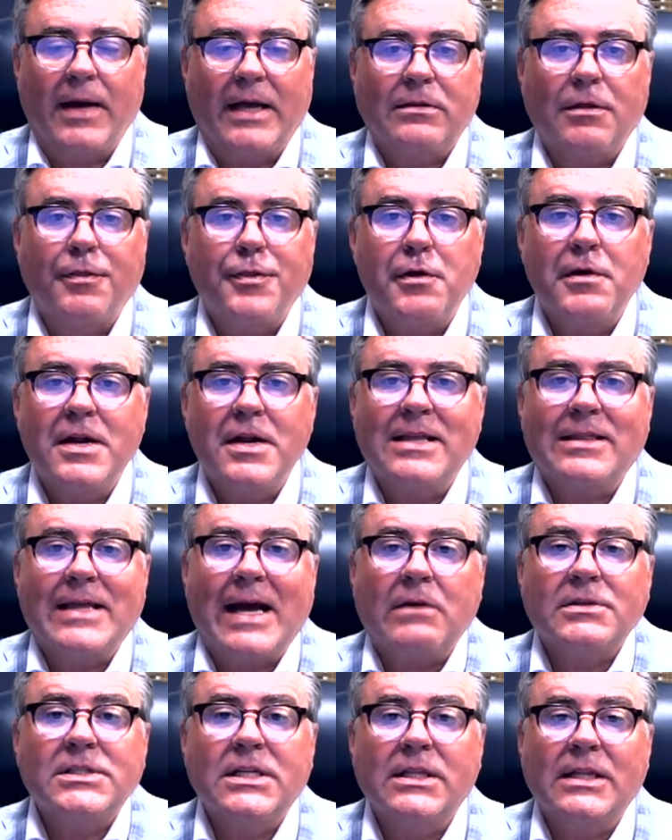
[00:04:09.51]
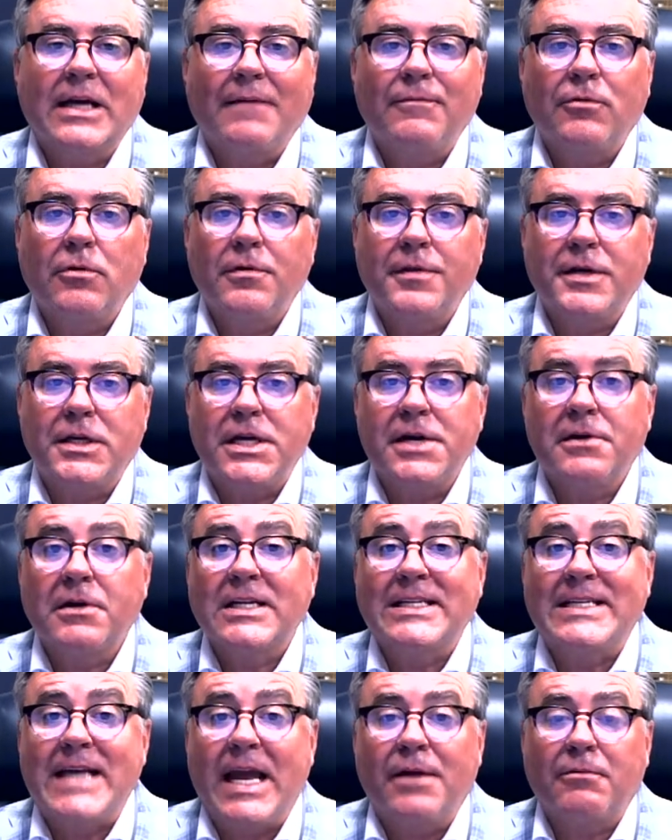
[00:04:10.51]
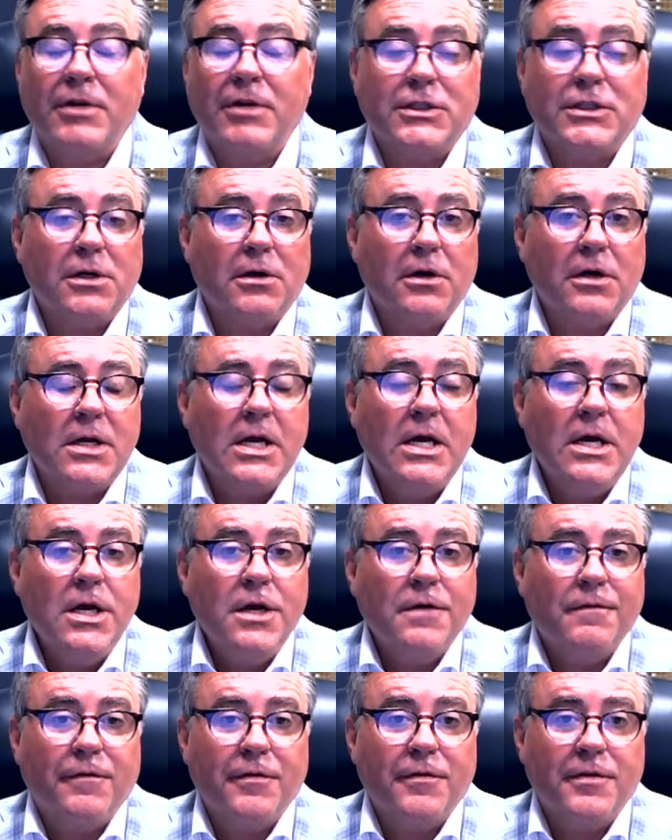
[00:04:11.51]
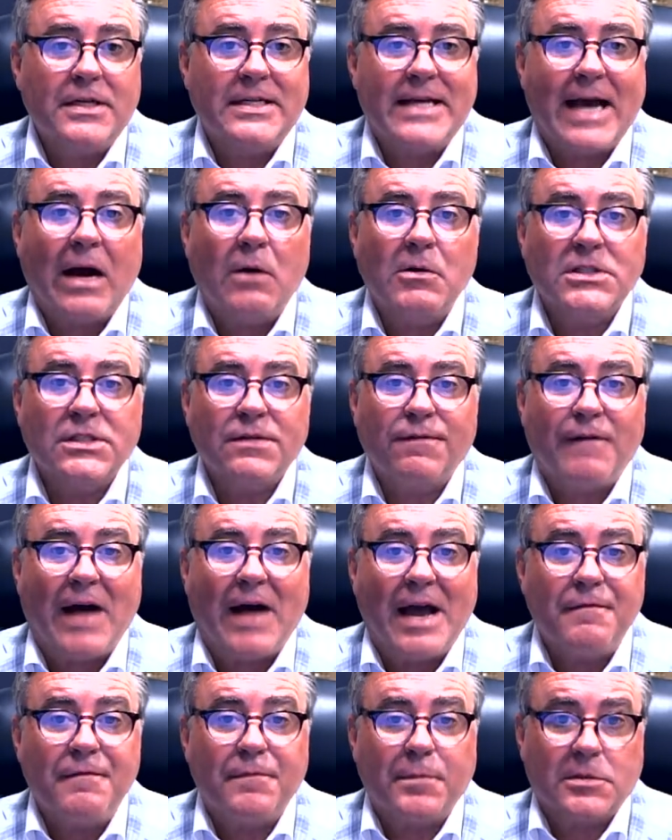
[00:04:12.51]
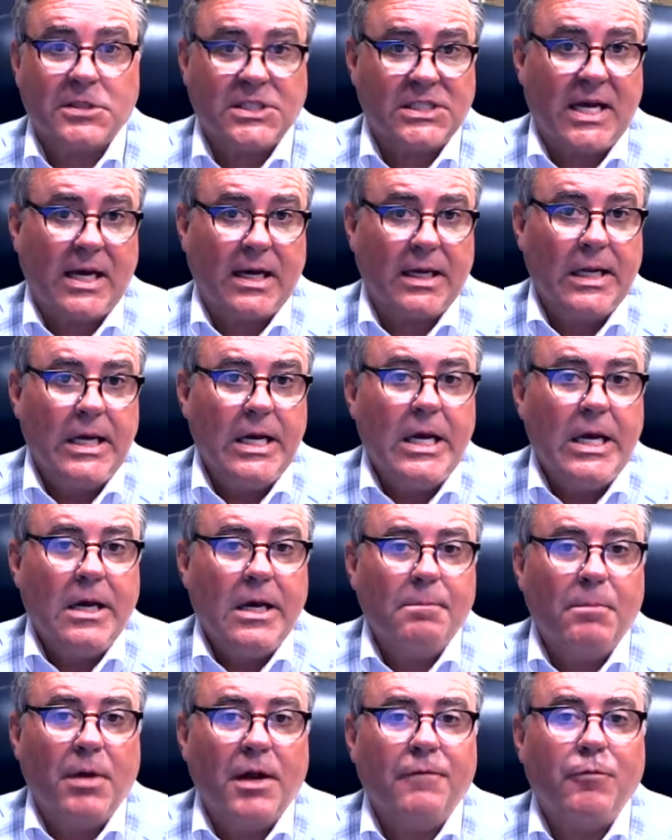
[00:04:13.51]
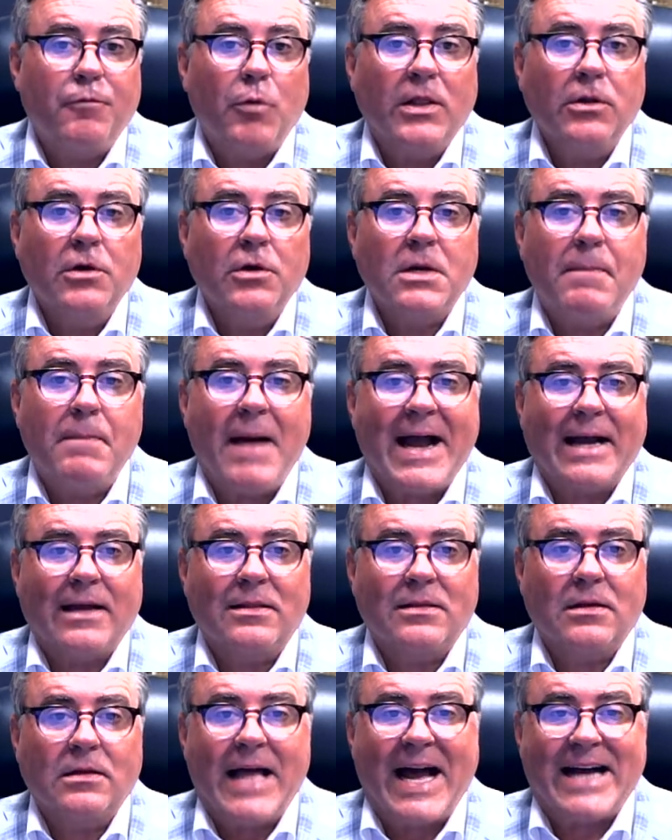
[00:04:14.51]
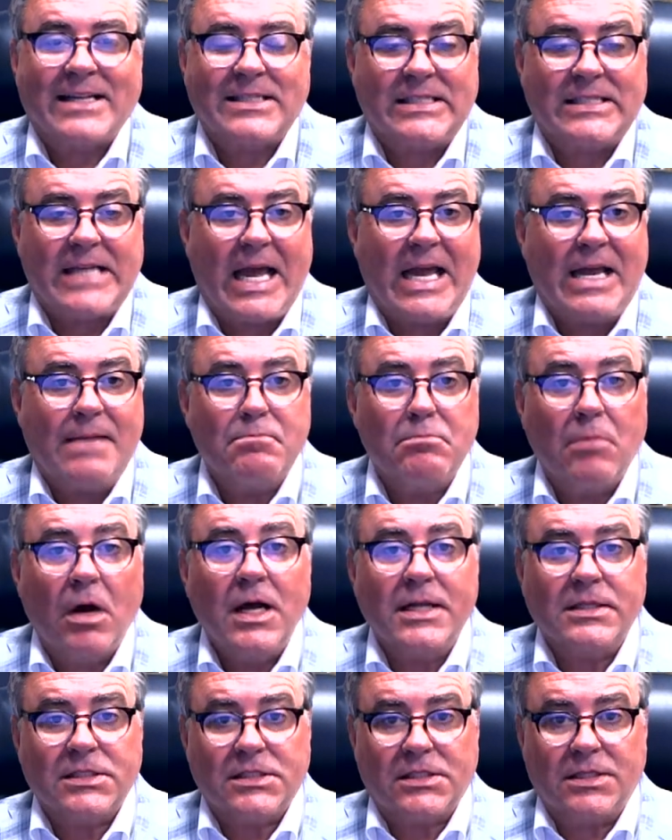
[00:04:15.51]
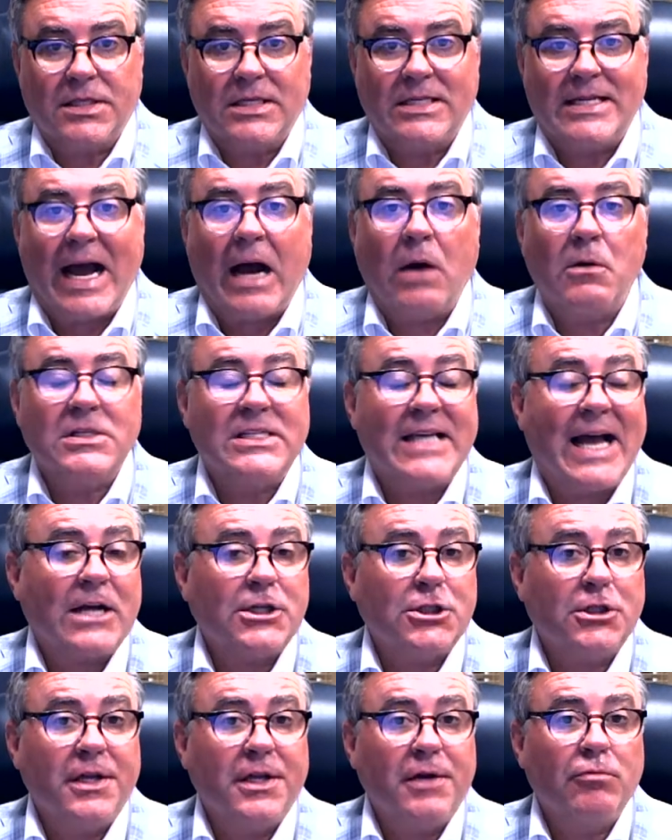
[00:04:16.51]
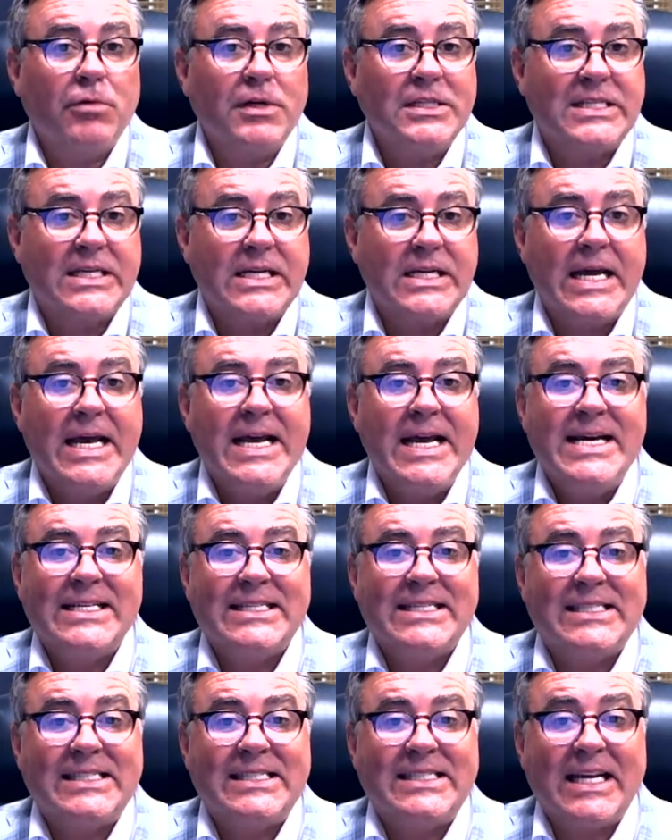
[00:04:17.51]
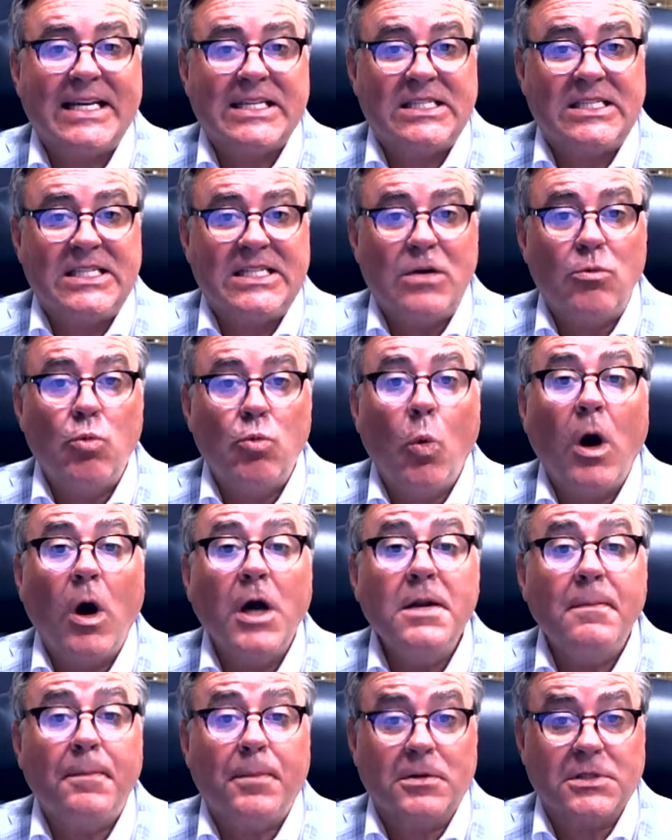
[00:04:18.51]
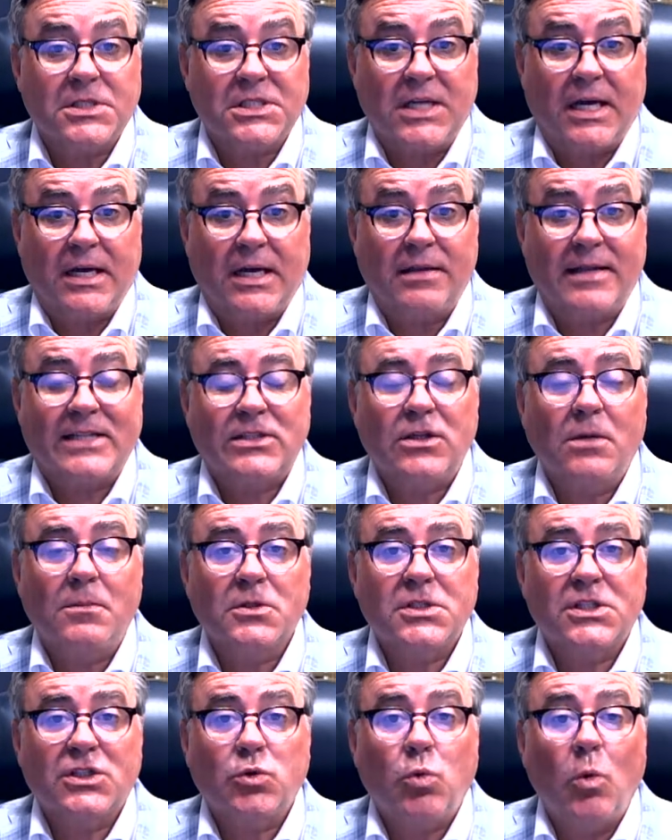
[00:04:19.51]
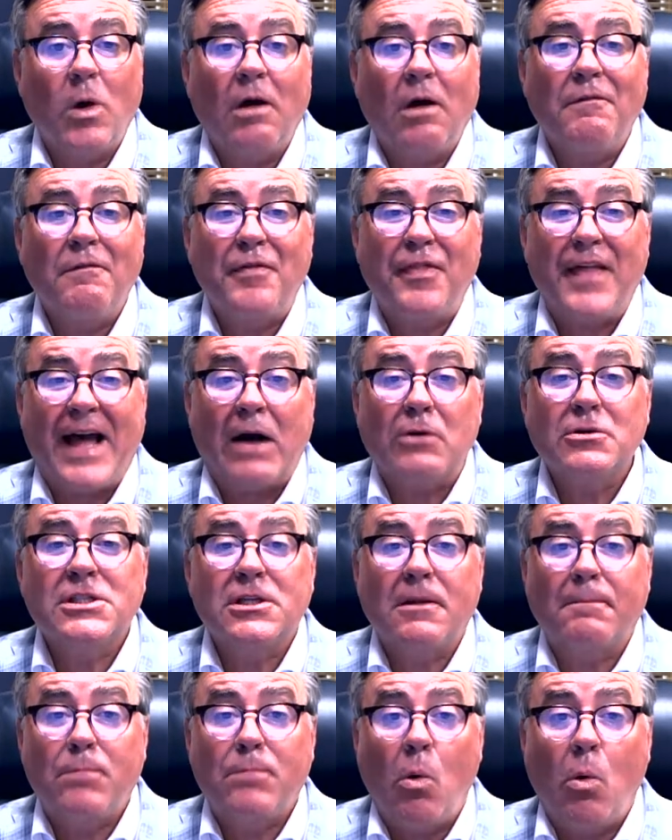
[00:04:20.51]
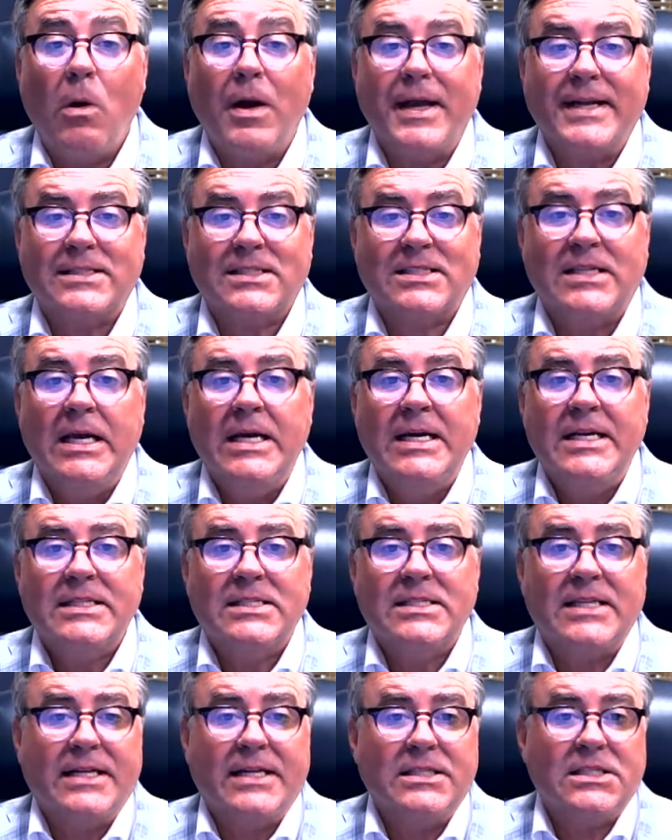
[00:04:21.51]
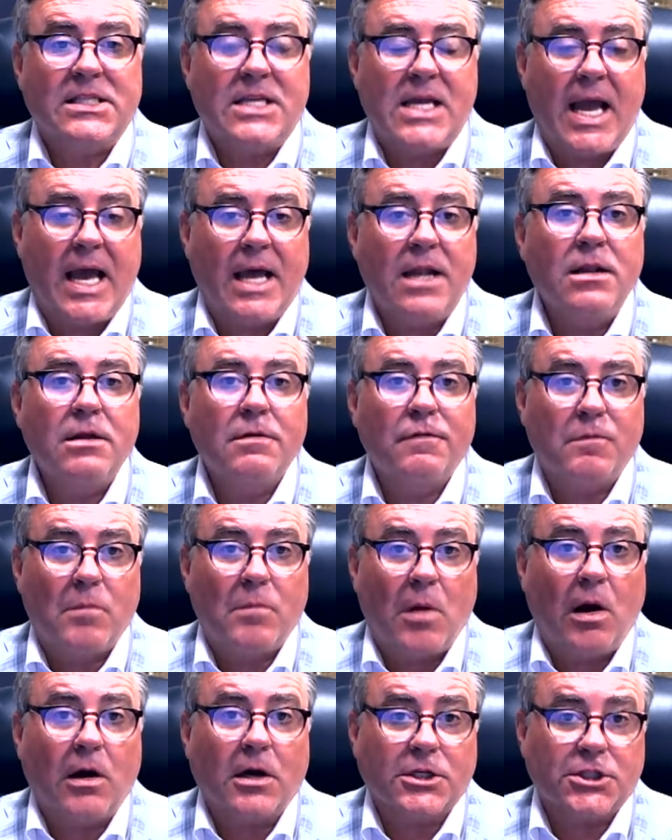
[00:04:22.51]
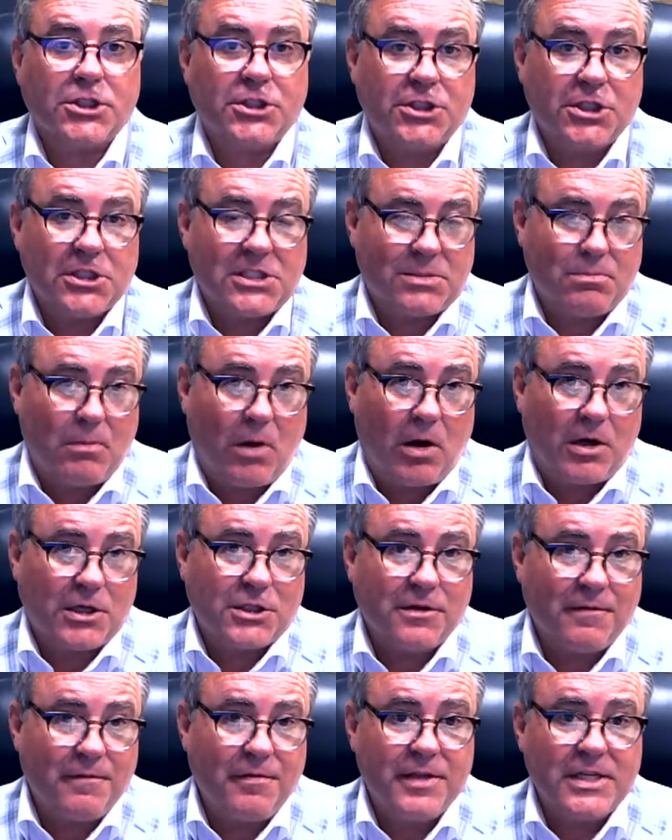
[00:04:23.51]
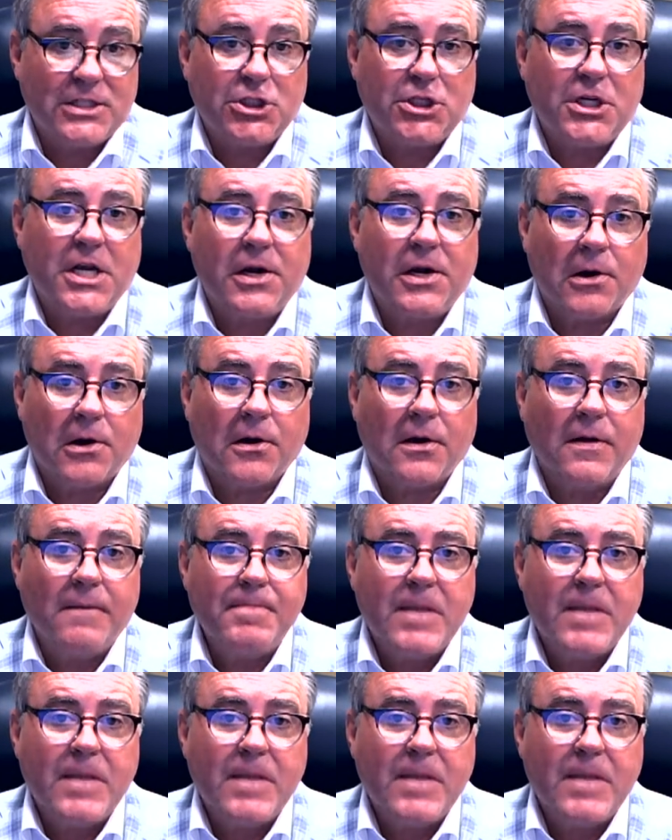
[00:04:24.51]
At the 30,000 level, the year-to-date return for the Dow is 5%. But if we look back at the last 8 months, the Dow has actually risen 61%. That's almost 12,000 points since the end of March, just March of this year.